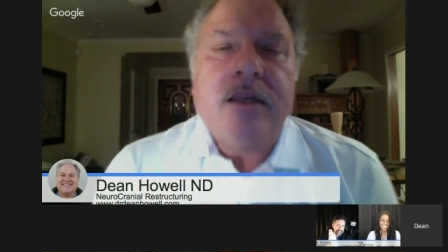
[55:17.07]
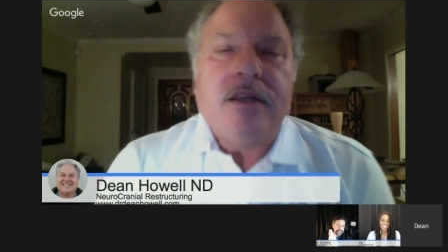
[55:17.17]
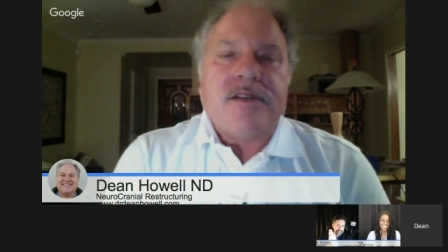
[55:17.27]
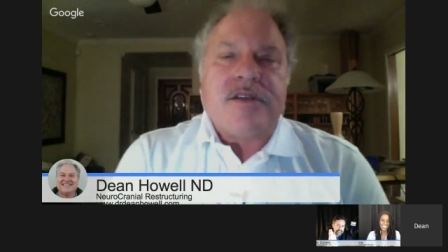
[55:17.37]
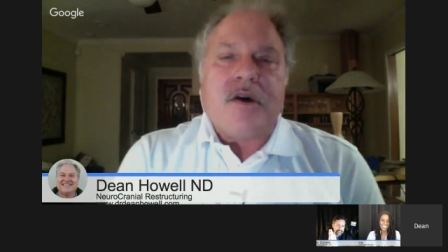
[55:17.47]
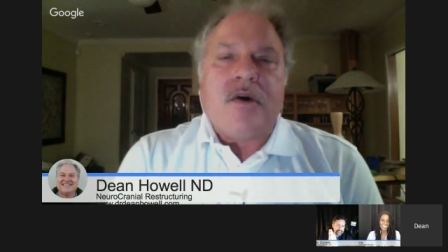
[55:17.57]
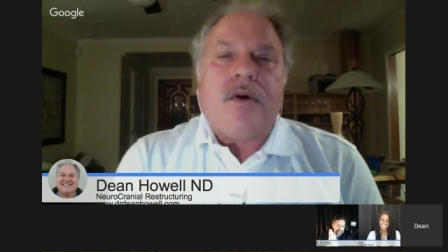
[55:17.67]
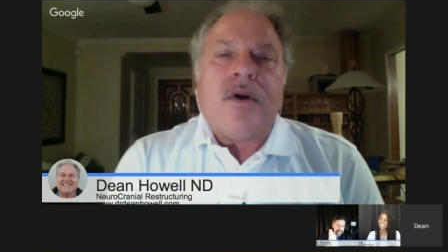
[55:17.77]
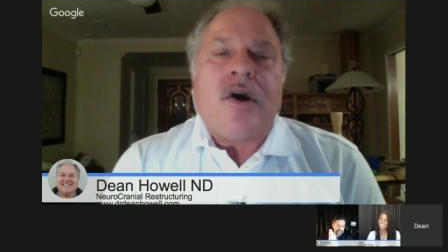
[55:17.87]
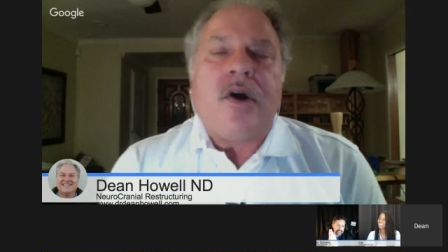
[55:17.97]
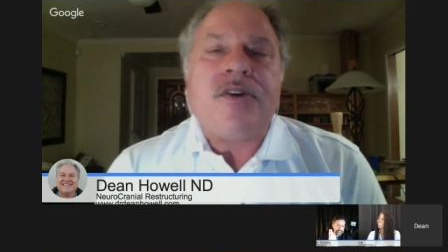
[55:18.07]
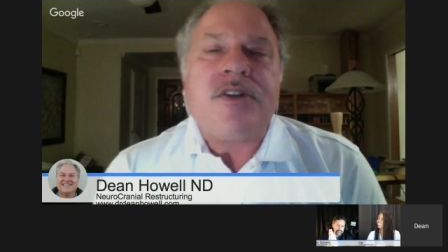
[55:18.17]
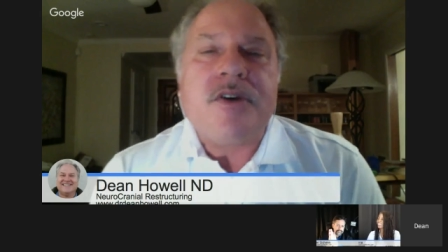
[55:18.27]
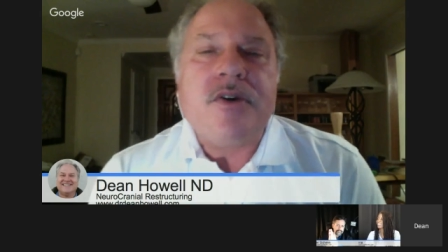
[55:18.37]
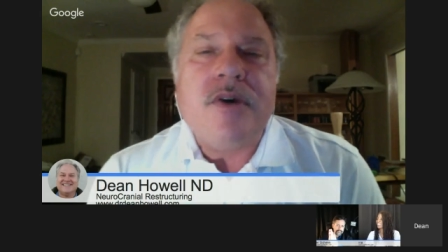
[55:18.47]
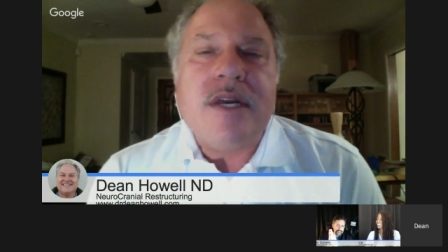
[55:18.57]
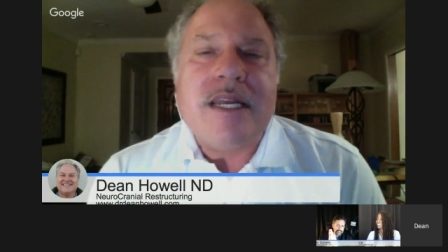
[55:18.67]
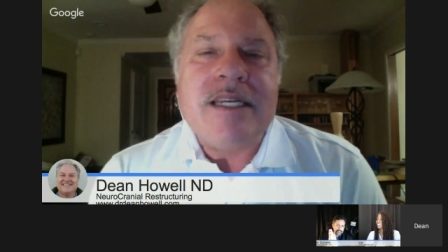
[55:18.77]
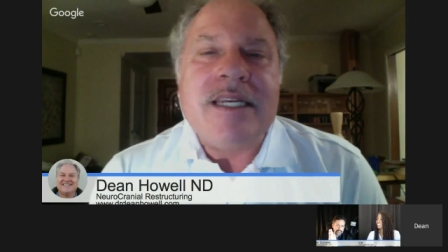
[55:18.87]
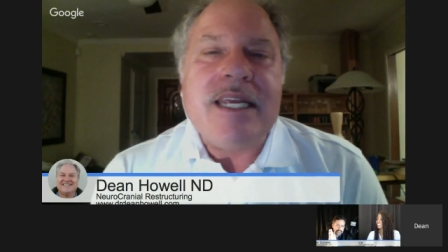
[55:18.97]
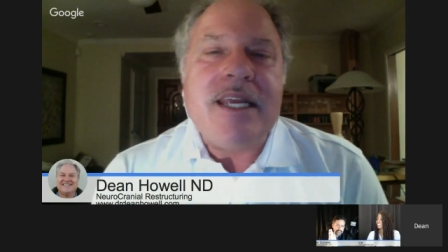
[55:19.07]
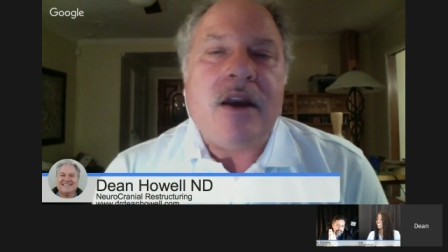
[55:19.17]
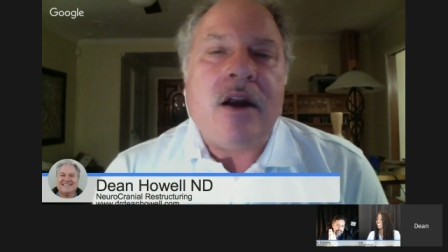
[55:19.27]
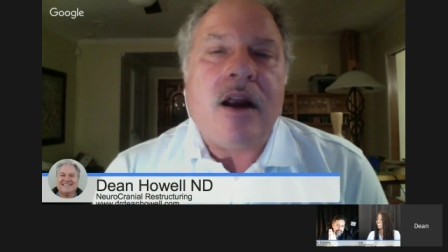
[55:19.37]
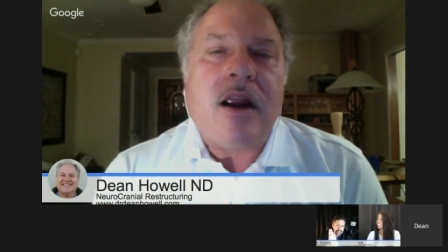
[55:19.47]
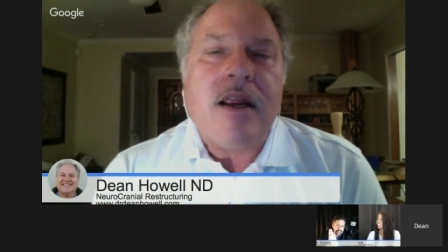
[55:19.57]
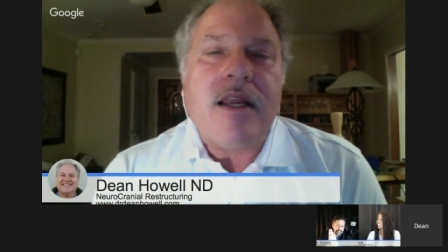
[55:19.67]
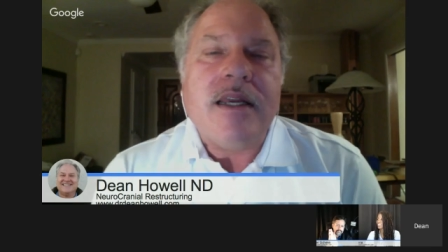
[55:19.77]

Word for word: So go to D R